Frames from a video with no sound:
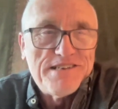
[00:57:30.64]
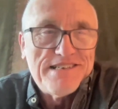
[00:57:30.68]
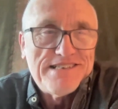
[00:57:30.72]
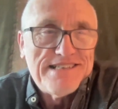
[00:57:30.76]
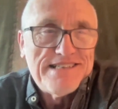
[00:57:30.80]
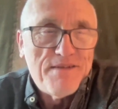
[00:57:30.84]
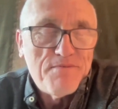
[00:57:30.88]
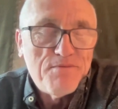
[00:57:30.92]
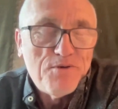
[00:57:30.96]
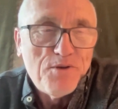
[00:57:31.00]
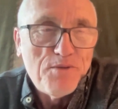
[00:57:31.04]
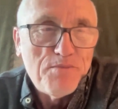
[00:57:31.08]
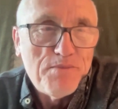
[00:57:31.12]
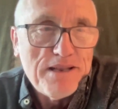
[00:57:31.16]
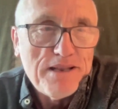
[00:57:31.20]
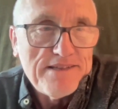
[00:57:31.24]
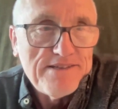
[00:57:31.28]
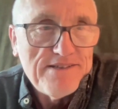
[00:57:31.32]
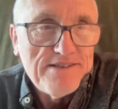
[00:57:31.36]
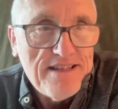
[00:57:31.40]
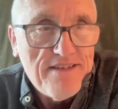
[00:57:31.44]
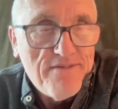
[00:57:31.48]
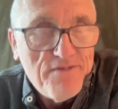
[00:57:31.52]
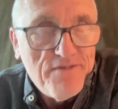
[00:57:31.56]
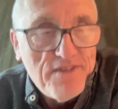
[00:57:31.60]
But for the
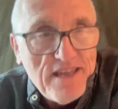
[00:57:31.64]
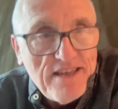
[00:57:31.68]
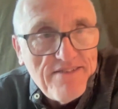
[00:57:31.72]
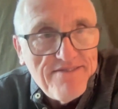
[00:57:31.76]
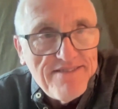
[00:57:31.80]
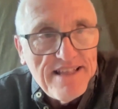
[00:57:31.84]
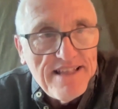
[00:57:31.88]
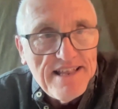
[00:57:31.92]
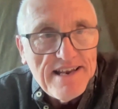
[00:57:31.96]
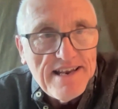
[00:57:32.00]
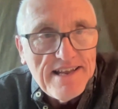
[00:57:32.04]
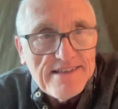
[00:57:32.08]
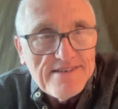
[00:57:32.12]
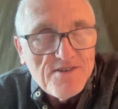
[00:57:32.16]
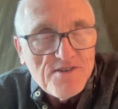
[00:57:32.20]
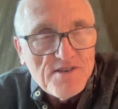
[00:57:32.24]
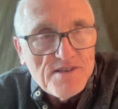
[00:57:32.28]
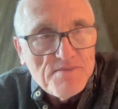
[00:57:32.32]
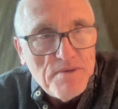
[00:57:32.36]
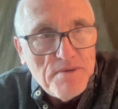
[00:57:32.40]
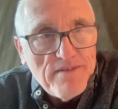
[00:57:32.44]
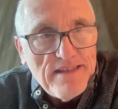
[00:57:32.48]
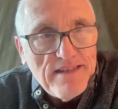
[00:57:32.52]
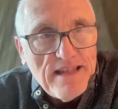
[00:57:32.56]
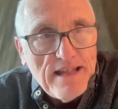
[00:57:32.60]
first time, I
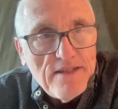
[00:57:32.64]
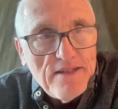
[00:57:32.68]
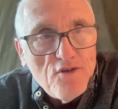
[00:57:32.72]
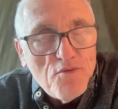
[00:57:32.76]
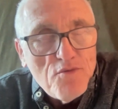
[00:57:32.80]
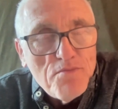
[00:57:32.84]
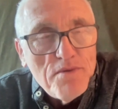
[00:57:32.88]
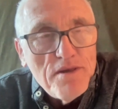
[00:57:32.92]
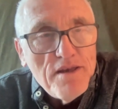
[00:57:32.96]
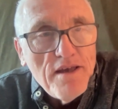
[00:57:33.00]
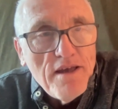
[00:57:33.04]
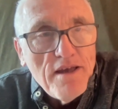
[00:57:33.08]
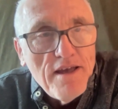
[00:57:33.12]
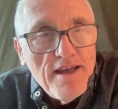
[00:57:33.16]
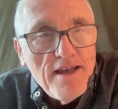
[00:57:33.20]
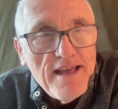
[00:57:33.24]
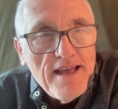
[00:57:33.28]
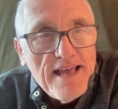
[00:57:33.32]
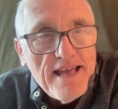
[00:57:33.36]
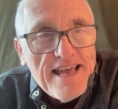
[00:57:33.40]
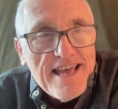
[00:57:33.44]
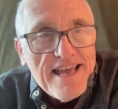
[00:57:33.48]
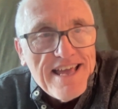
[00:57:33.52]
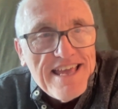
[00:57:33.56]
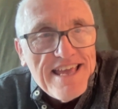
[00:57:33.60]
heard something like
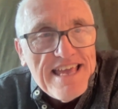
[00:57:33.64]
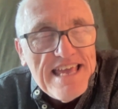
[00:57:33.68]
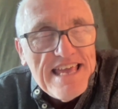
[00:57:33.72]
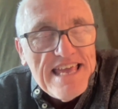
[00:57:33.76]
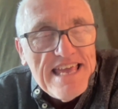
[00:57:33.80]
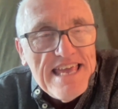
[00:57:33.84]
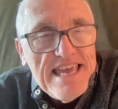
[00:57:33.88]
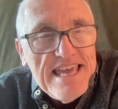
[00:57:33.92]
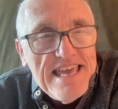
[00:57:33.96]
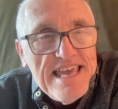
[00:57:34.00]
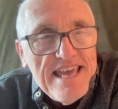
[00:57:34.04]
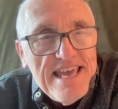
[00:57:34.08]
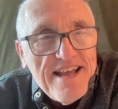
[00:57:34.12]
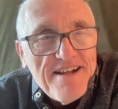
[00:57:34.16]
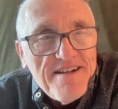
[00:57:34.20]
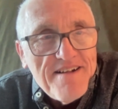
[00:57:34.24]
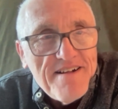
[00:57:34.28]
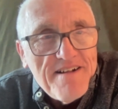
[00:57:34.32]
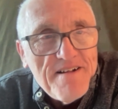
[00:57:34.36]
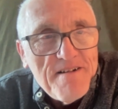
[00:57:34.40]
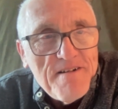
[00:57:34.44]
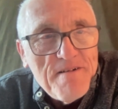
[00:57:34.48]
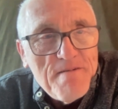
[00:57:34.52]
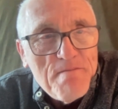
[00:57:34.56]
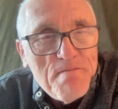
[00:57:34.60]
that from
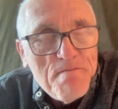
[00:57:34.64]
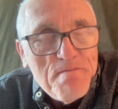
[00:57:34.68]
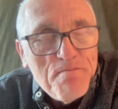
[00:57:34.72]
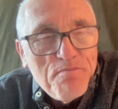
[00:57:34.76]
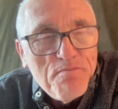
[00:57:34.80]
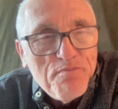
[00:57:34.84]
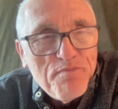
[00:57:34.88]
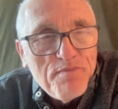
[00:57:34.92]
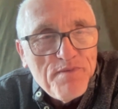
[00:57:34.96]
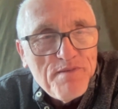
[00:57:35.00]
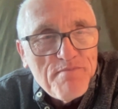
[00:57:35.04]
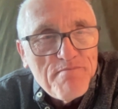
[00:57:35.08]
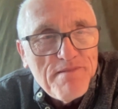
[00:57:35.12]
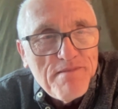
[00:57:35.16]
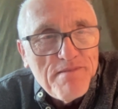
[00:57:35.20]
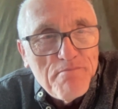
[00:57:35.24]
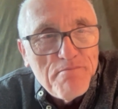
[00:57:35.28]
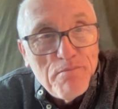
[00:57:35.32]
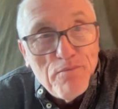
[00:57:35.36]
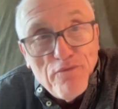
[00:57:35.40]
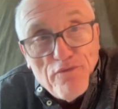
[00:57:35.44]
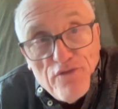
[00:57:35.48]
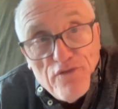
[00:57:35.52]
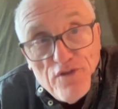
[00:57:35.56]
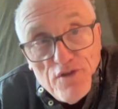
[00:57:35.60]
Professor
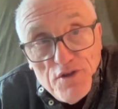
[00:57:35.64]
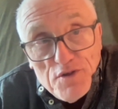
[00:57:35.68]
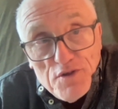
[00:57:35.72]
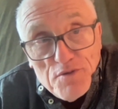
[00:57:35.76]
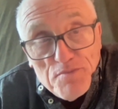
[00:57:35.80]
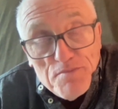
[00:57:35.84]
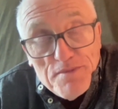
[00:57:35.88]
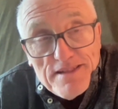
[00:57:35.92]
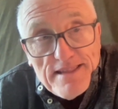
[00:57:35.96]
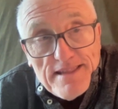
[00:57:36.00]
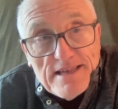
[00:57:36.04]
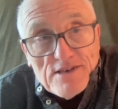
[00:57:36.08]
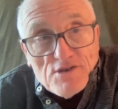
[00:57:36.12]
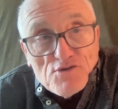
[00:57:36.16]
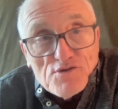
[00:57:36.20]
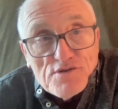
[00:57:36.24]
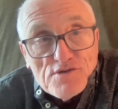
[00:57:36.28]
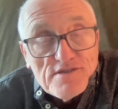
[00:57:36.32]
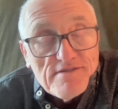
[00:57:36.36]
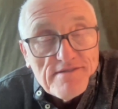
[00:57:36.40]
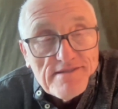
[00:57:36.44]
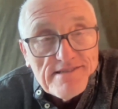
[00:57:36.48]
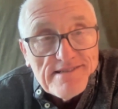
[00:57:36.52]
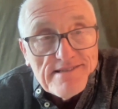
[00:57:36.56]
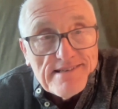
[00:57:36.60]
Tokarska-Bakir, and
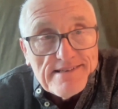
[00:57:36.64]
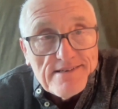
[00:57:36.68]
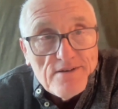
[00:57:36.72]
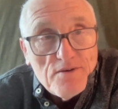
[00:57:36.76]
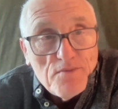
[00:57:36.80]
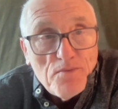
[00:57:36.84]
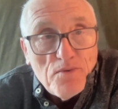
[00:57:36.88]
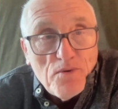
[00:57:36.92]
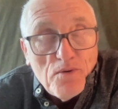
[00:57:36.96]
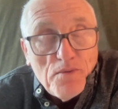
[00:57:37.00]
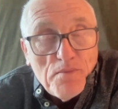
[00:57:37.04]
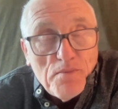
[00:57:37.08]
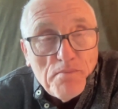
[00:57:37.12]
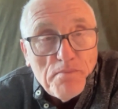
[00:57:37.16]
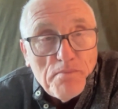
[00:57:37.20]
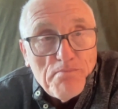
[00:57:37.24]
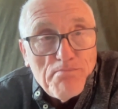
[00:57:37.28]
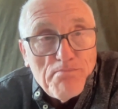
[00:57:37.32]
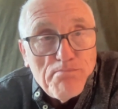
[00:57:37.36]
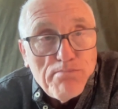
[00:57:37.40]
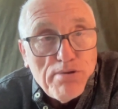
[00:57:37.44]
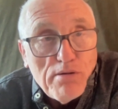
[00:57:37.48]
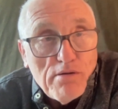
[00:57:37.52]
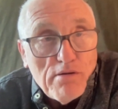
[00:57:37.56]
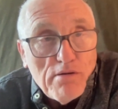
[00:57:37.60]
we know each other
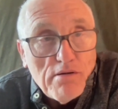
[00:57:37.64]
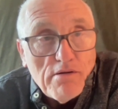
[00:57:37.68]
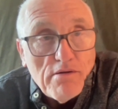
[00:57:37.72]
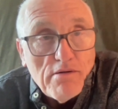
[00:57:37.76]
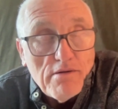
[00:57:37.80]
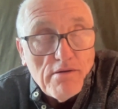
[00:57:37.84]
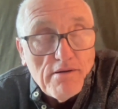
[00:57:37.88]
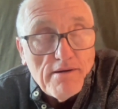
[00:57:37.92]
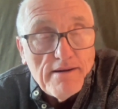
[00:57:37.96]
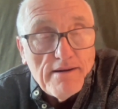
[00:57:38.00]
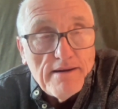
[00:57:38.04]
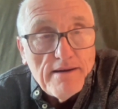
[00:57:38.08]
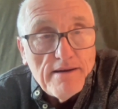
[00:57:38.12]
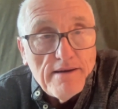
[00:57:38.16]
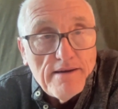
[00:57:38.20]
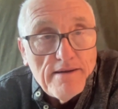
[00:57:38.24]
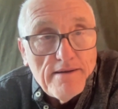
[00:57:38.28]
very well.